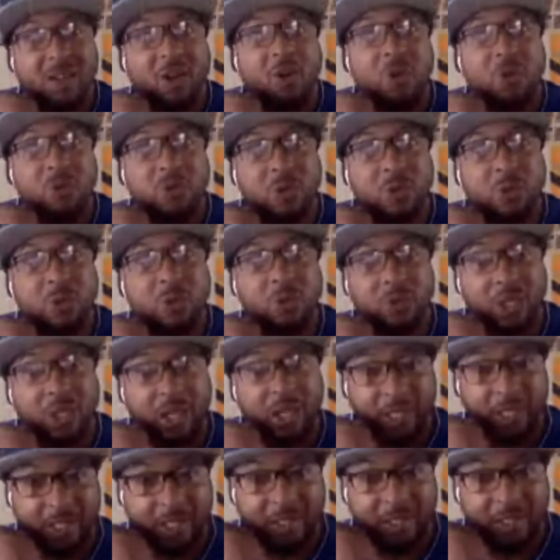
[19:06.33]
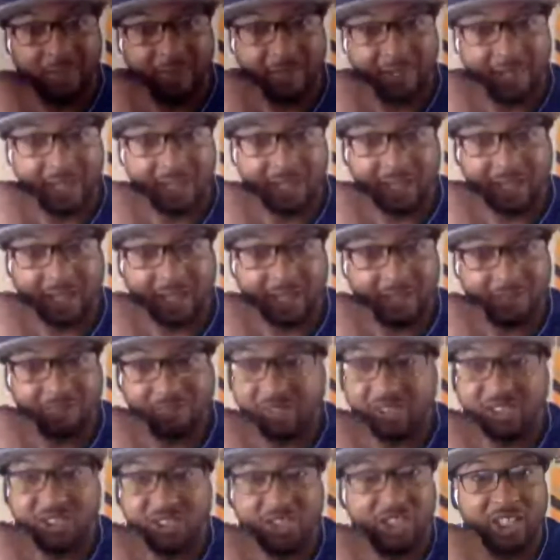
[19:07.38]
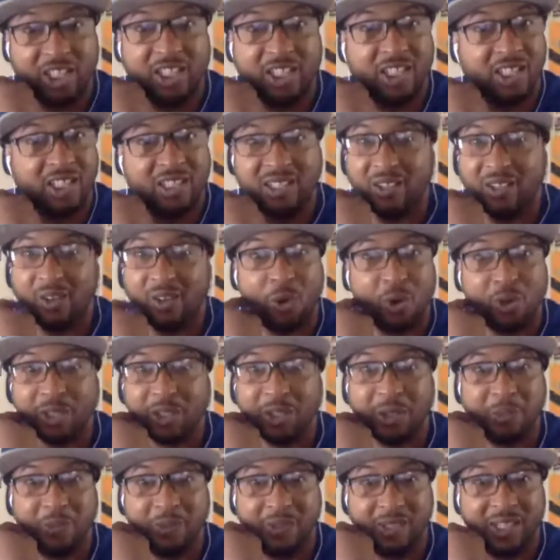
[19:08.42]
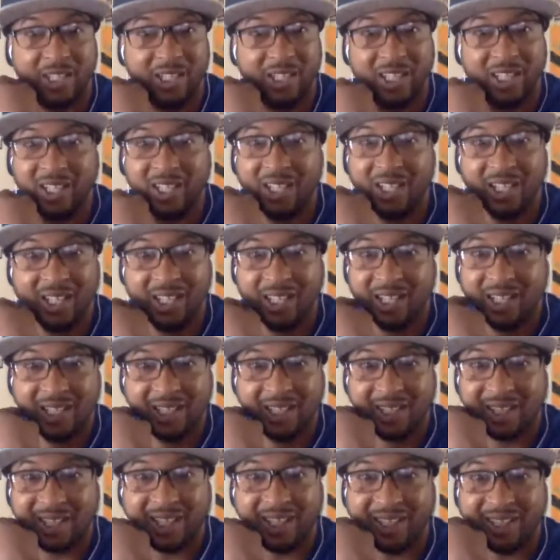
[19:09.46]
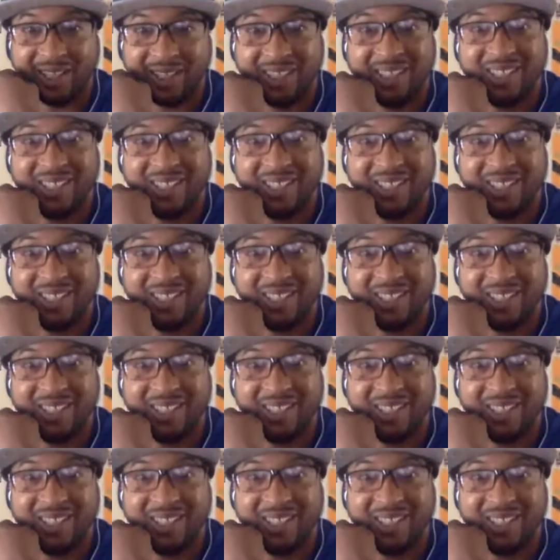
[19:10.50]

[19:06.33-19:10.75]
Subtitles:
to old school night, and like Sheiky, all of them were there. Like,